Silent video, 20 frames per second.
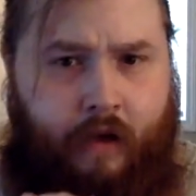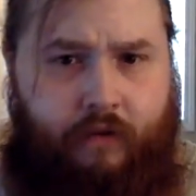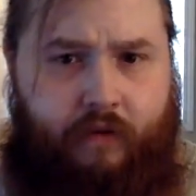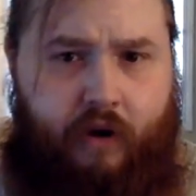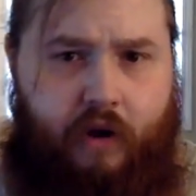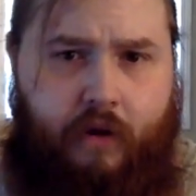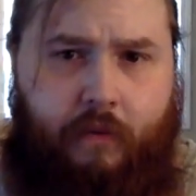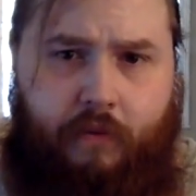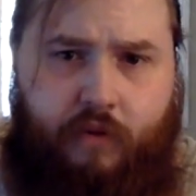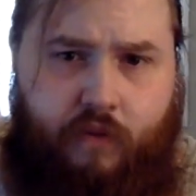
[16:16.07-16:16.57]

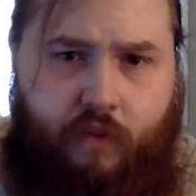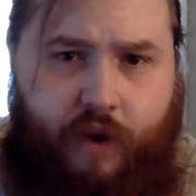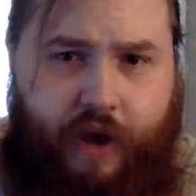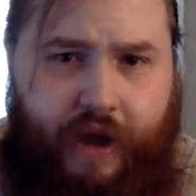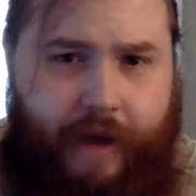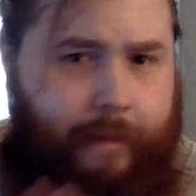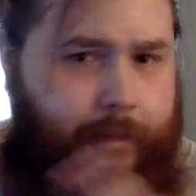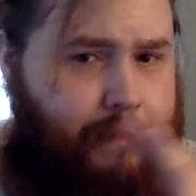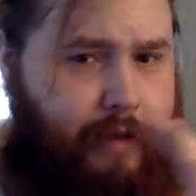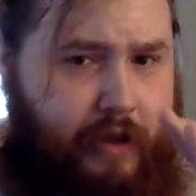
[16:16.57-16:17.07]
volume
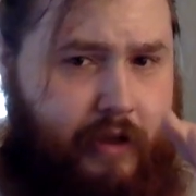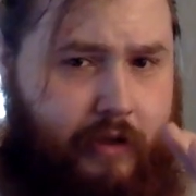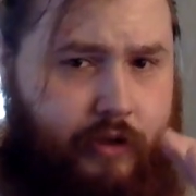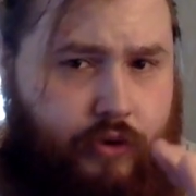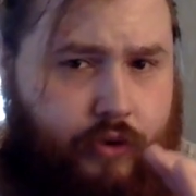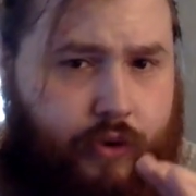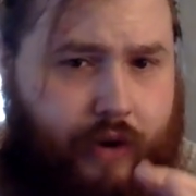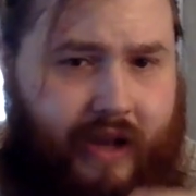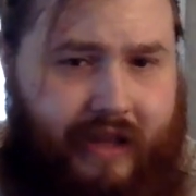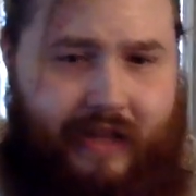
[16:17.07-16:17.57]
3 in the
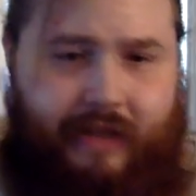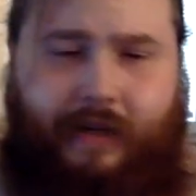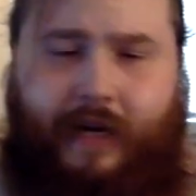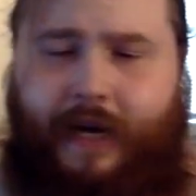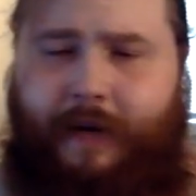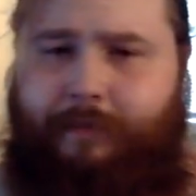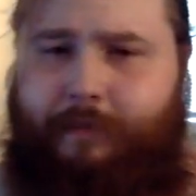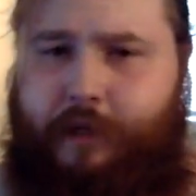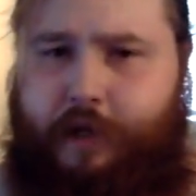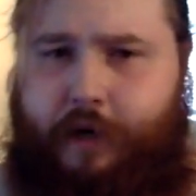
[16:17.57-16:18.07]
store at the
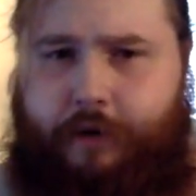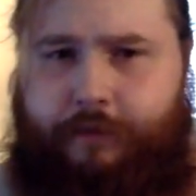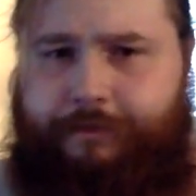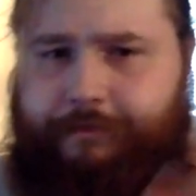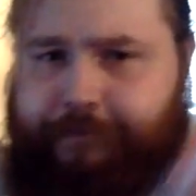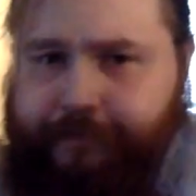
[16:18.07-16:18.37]
time, so